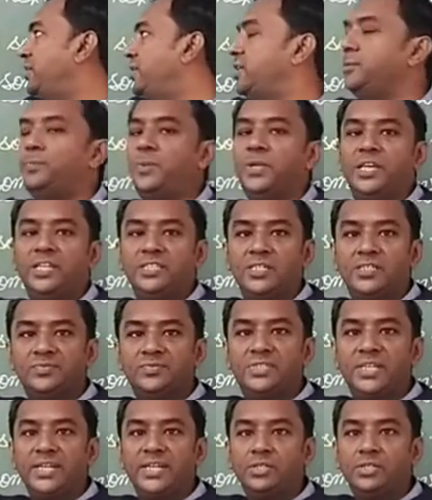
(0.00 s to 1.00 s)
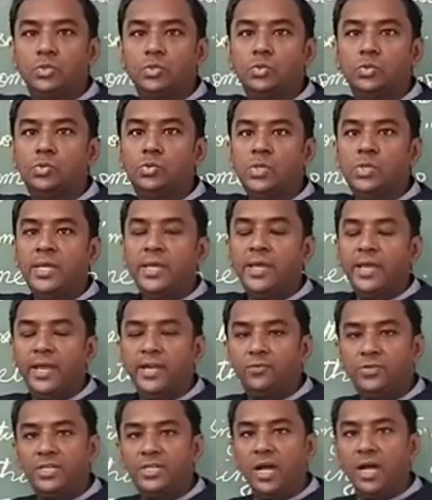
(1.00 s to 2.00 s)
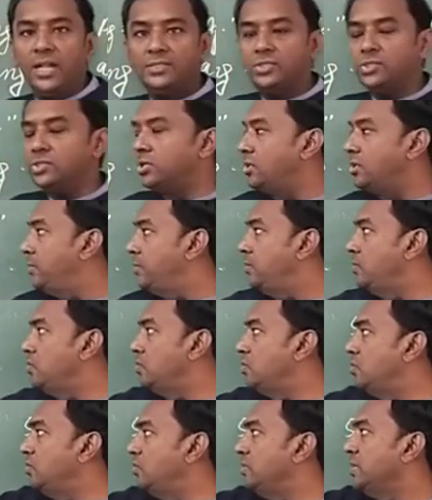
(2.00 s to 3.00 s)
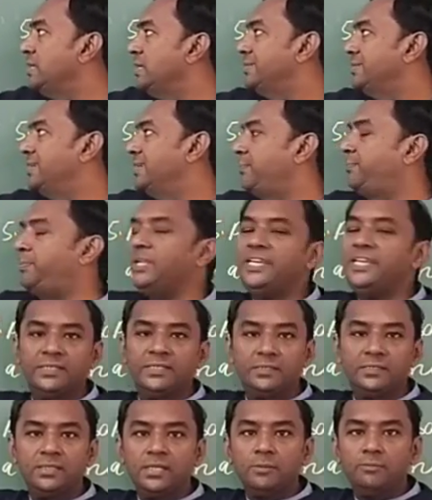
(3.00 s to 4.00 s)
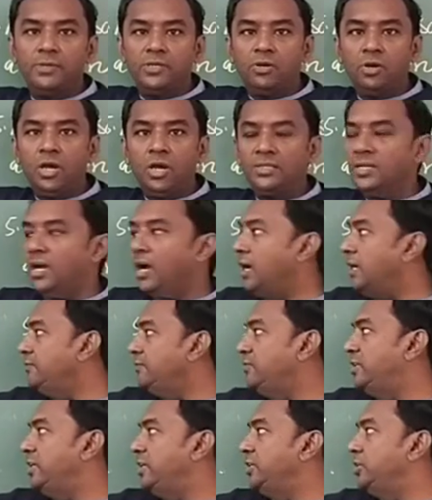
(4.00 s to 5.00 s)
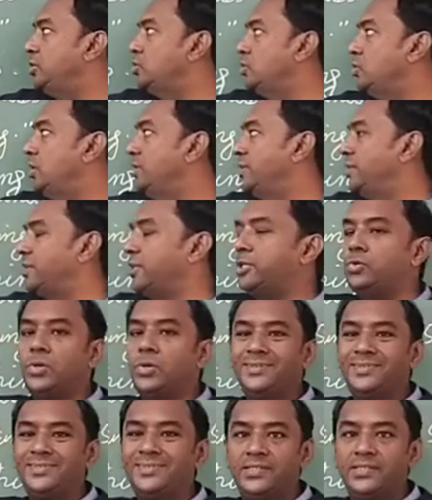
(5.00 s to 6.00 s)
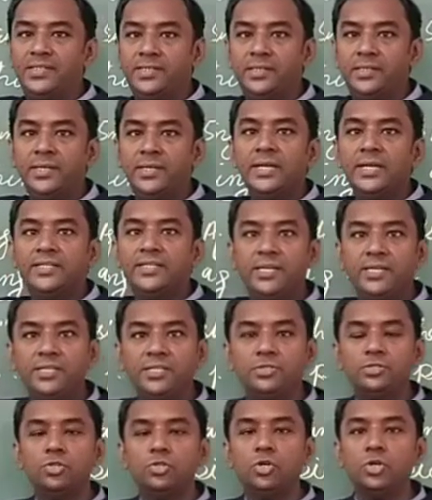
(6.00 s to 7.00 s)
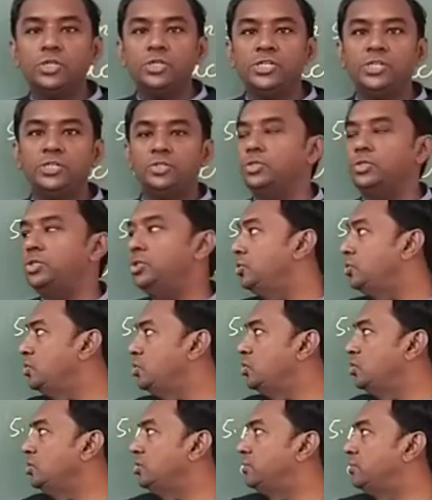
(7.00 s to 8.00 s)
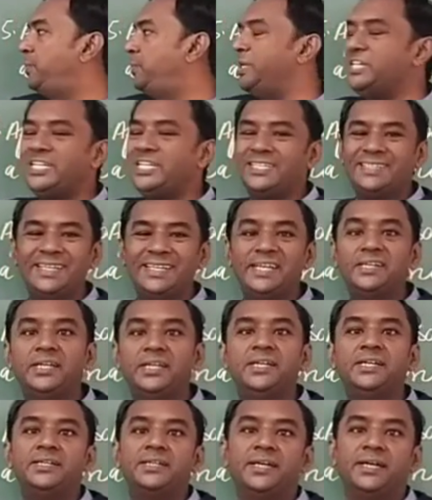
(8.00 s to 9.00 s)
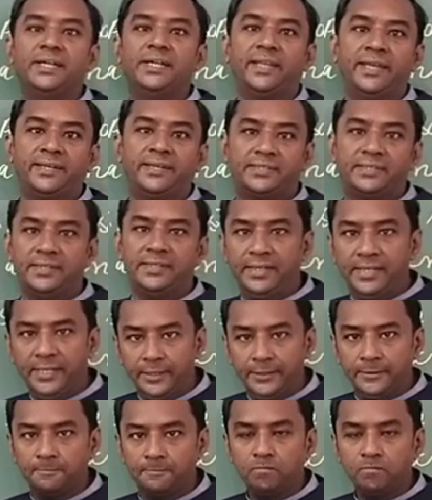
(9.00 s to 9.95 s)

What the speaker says: in place of said to, and we also remove the please, because after using the requested, there is no need to use please in indirect sentence.